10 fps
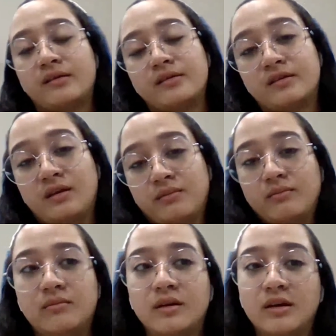makes the
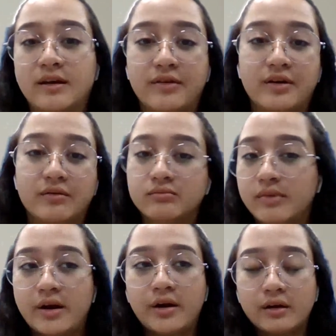team
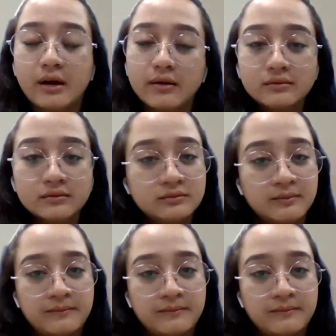even better. Yeah.